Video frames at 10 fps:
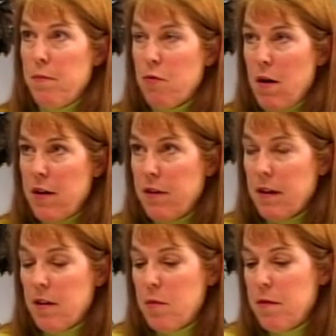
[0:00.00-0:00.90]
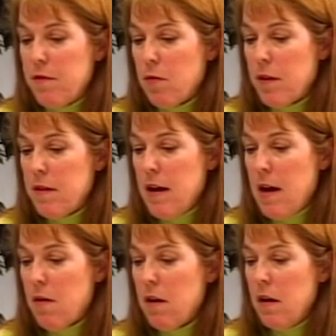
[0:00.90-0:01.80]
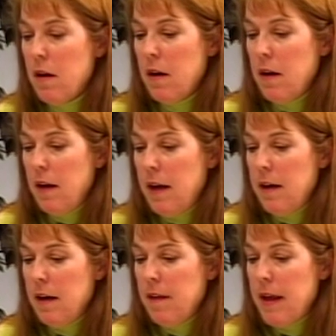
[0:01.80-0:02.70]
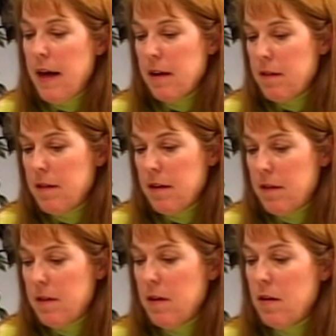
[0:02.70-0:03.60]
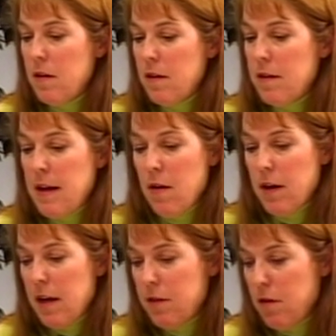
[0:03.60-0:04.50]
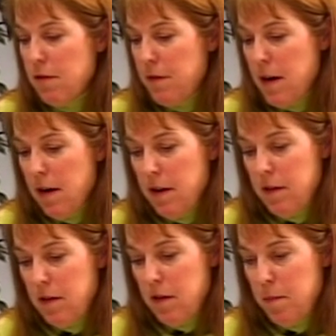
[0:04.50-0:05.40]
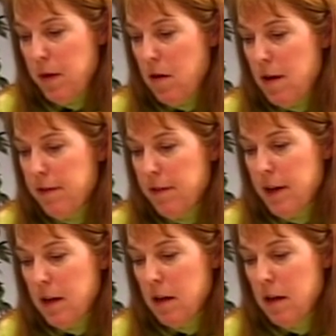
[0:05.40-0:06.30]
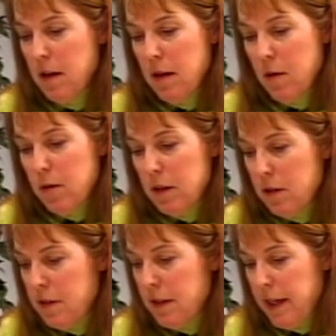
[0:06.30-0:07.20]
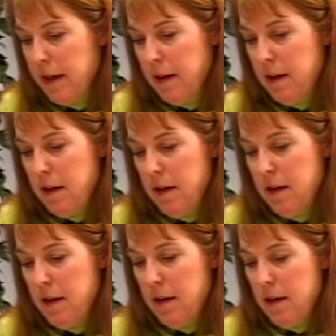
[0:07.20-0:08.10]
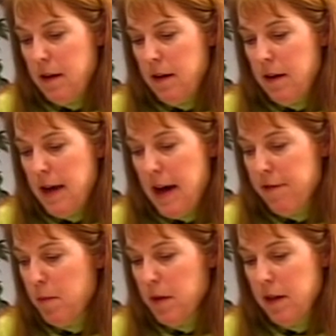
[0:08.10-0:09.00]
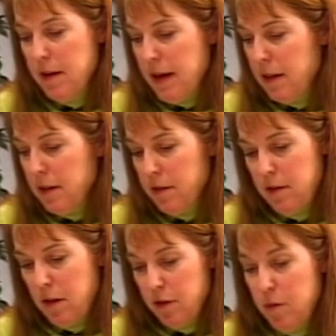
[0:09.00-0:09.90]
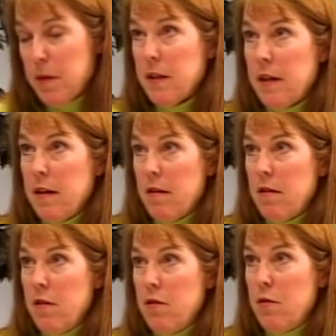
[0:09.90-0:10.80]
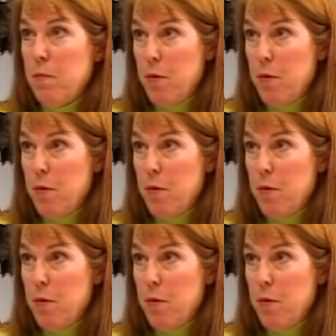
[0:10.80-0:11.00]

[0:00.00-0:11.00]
project that's before the town. And in that instance, the town got so far as to be offering what looks like $500,000 ultimately to